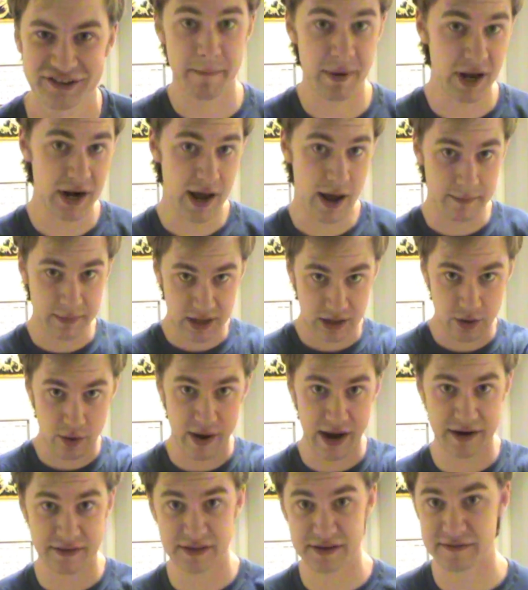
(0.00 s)
But I'm gonna go
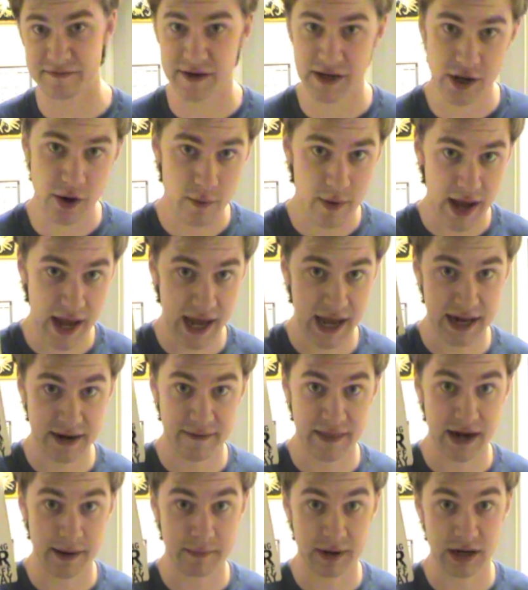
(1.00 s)
edit this video
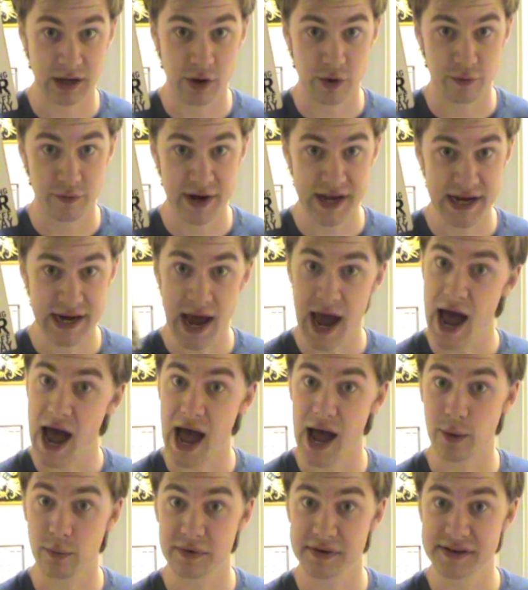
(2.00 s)
and then I'm gonna go read.
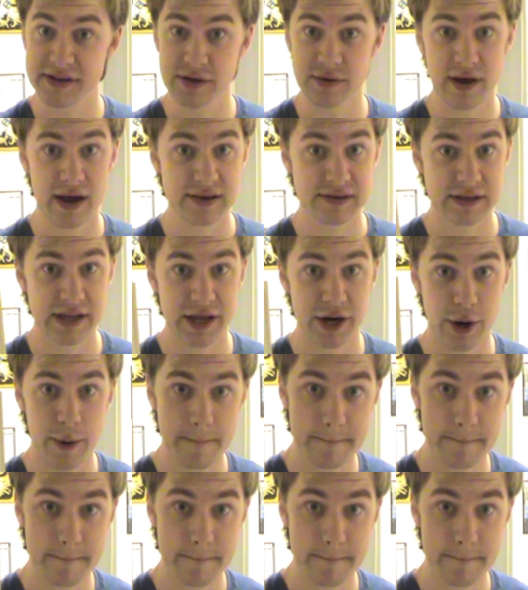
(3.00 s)
I will see you guys later.